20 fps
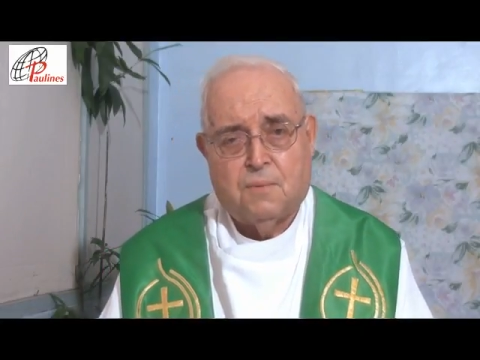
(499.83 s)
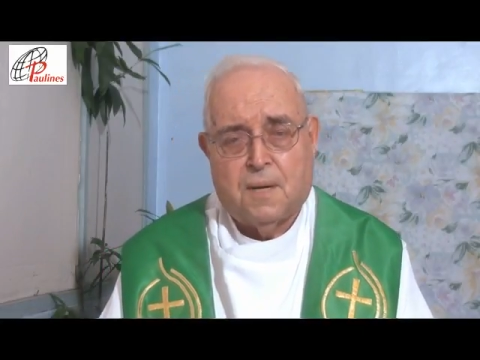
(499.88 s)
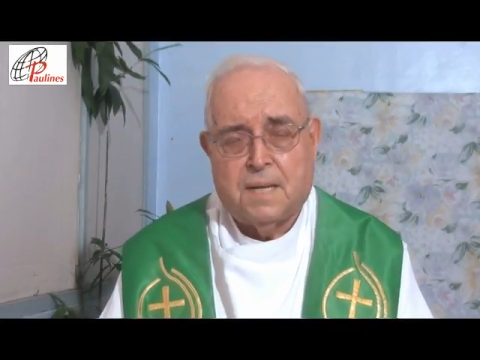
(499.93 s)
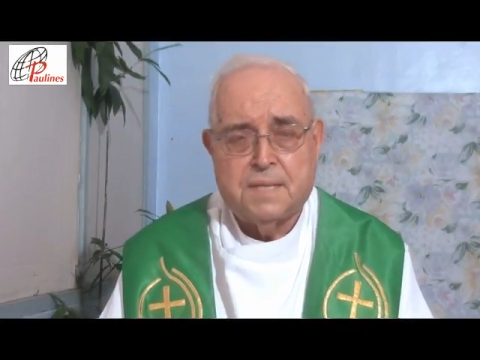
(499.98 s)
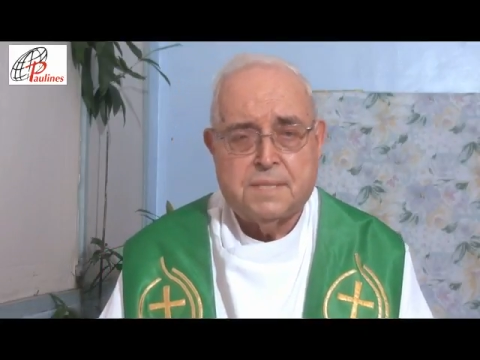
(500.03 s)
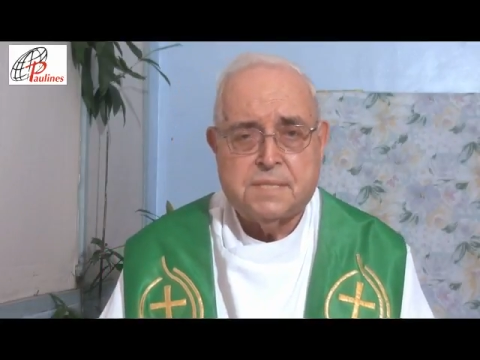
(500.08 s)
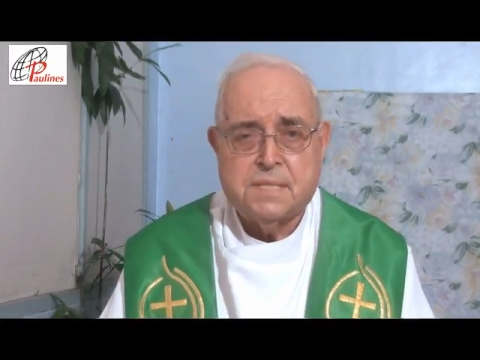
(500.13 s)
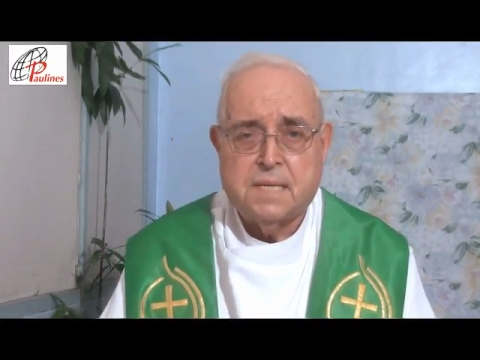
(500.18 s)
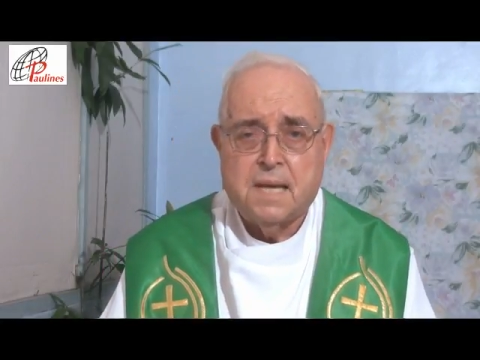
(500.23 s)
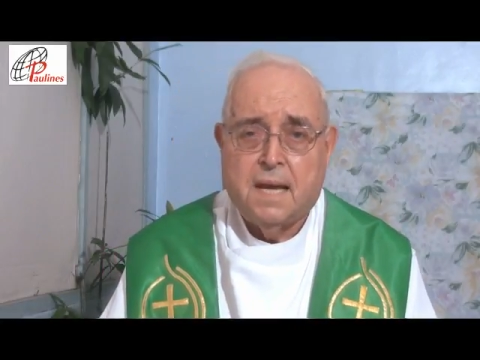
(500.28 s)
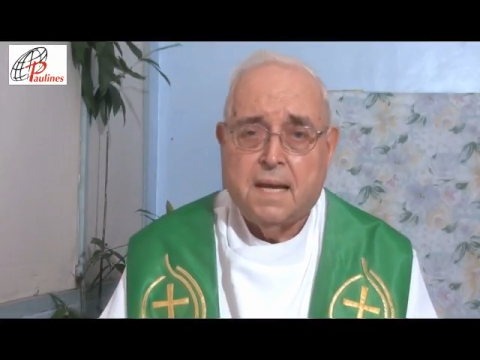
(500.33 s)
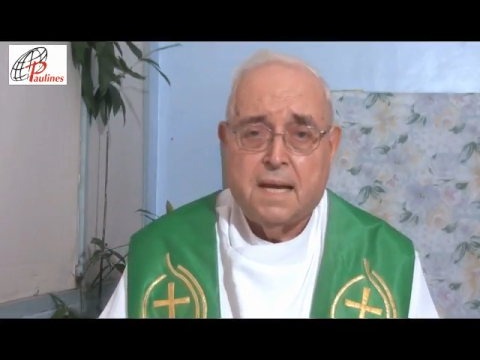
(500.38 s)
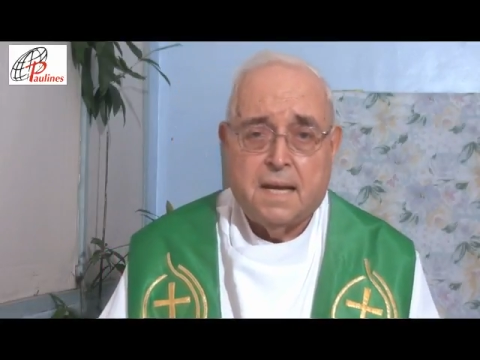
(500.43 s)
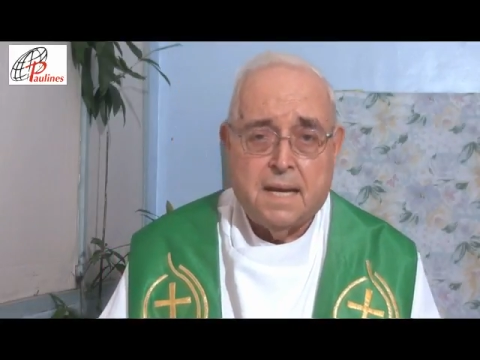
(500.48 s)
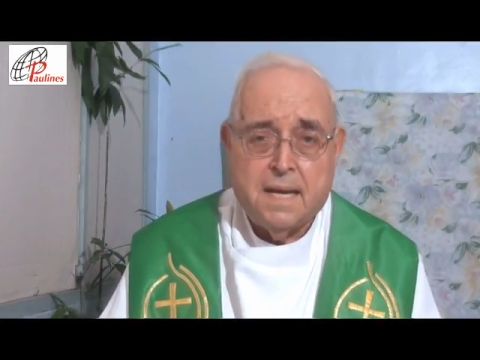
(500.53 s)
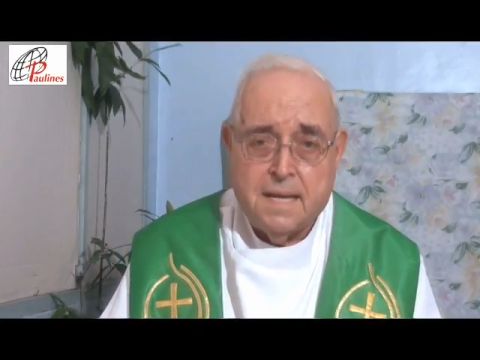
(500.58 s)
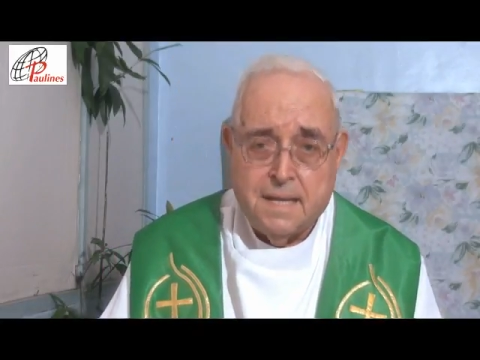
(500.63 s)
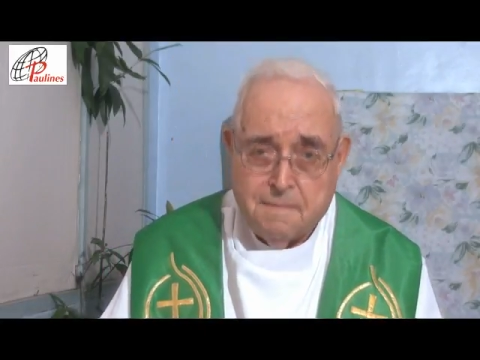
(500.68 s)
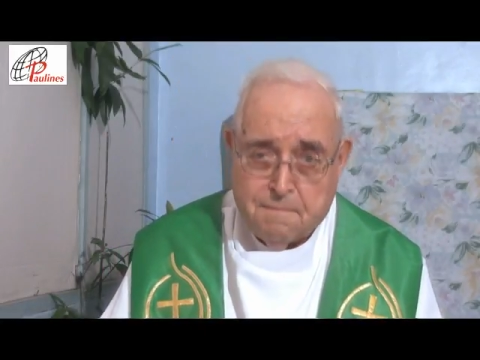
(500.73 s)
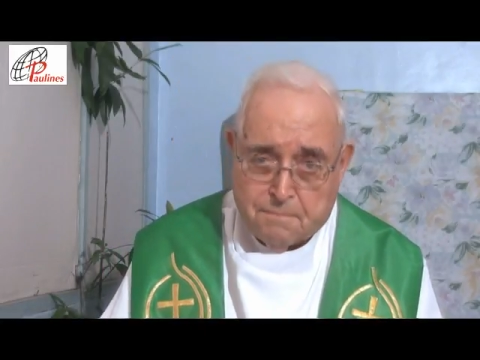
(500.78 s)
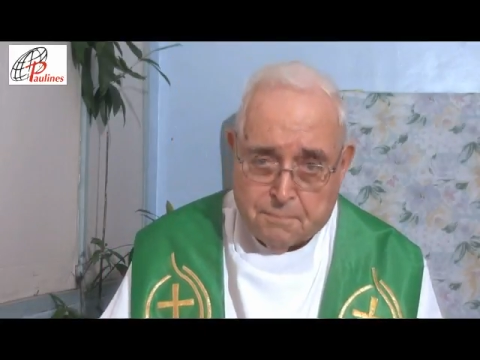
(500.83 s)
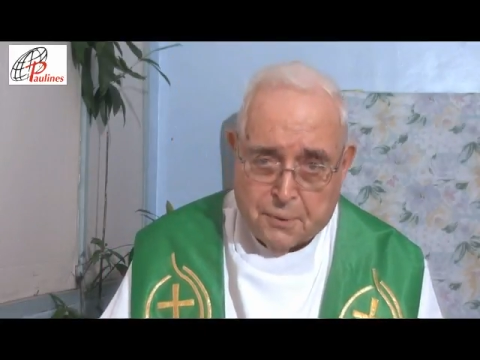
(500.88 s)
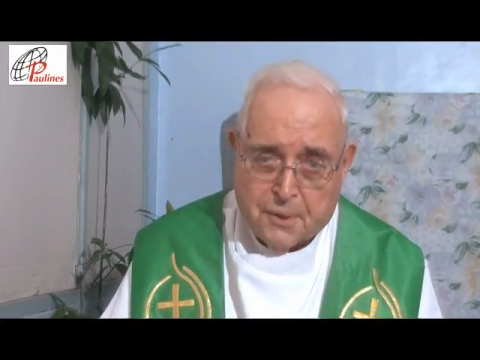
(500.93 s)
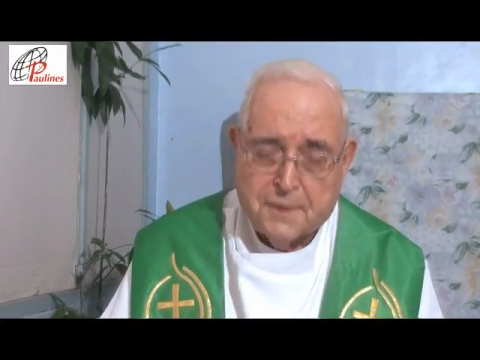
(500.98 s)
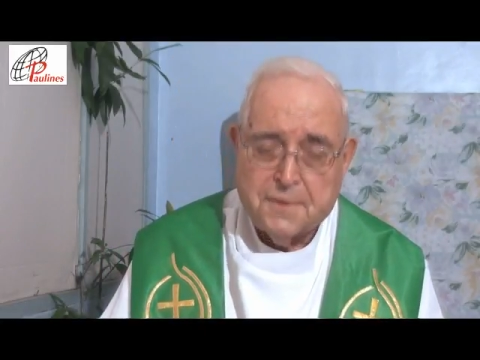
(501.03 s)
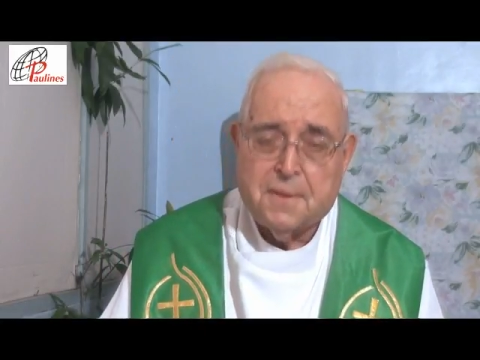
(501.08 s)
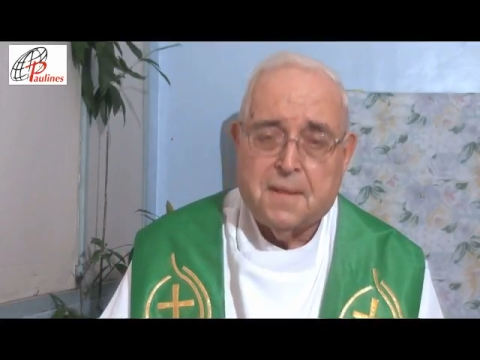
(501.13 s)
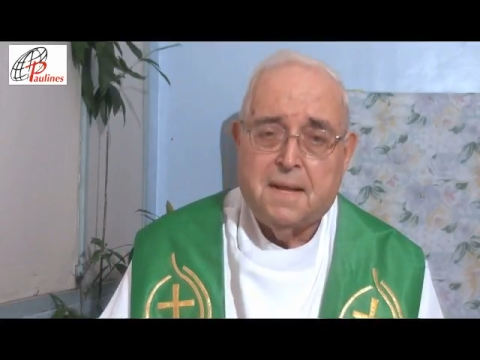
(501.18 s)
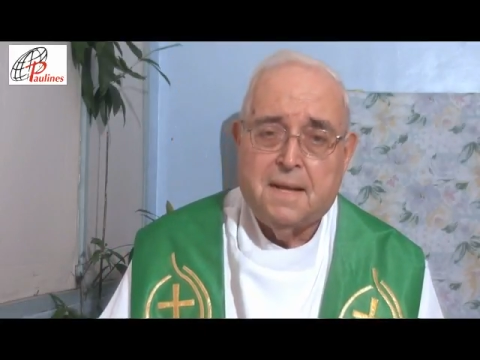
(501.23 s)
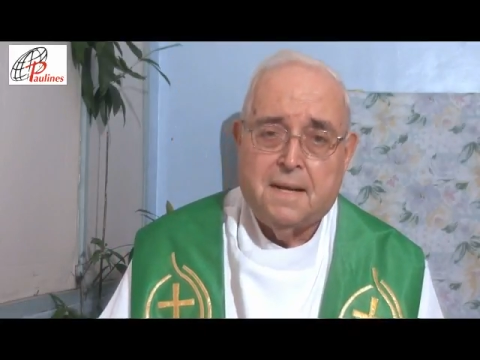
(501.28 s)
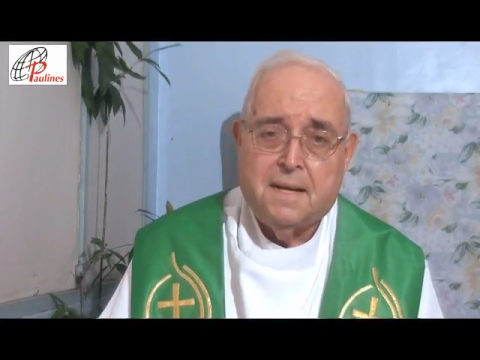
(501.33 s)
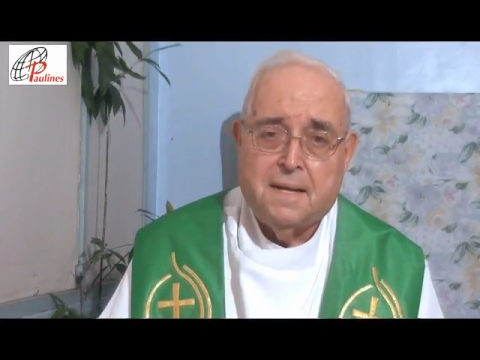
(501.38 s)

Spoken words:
was he put